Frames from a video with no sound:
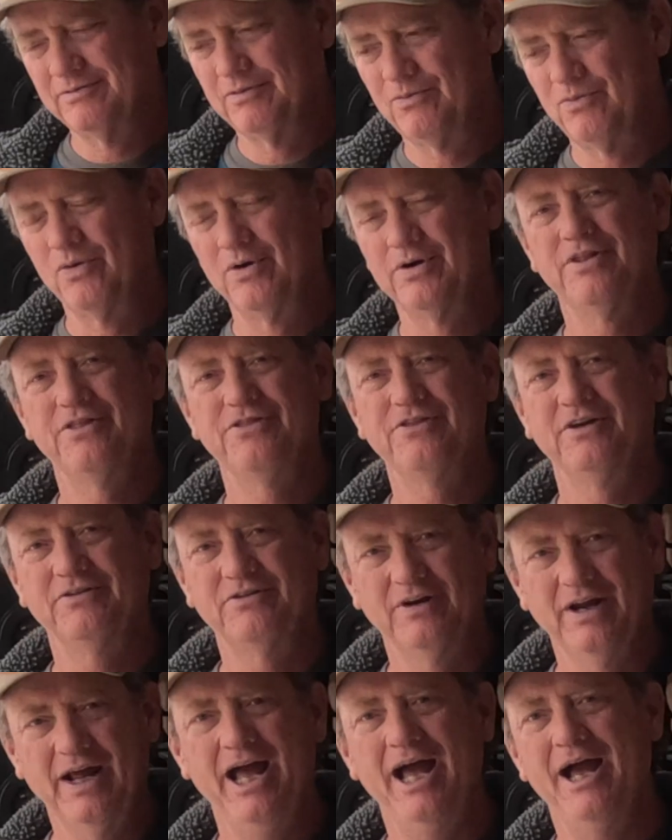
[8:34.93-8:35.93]
One of the things
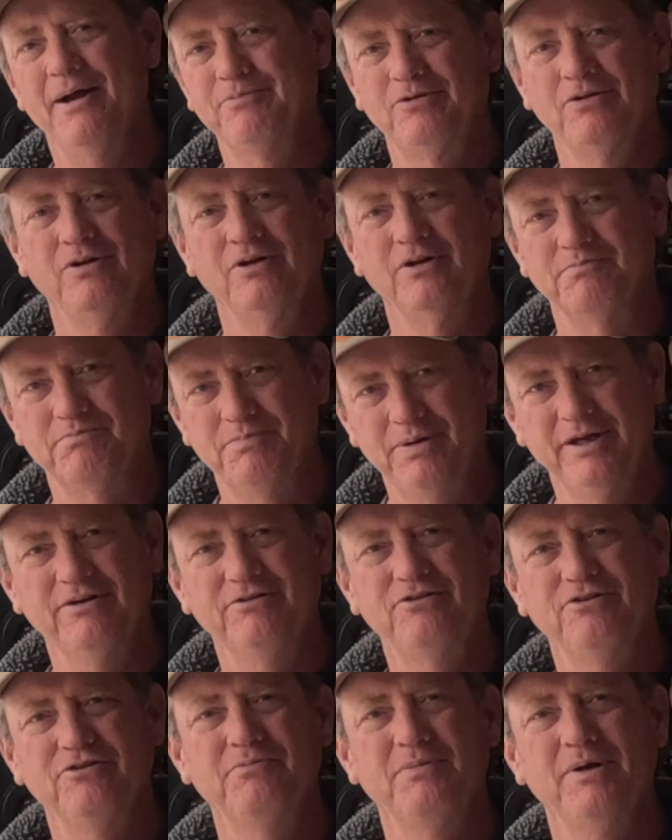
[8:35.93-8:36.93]
that absolutely
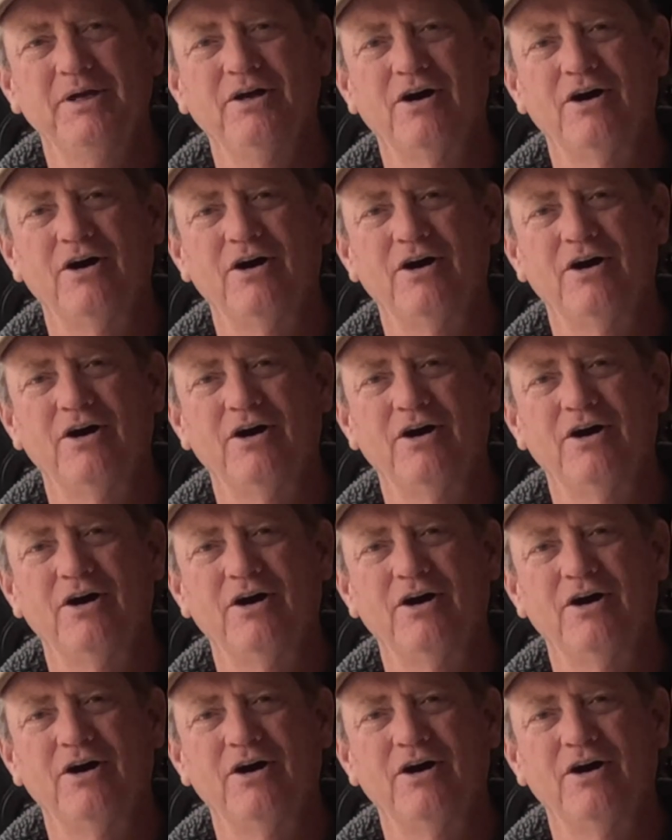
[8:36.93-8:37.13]
pisses me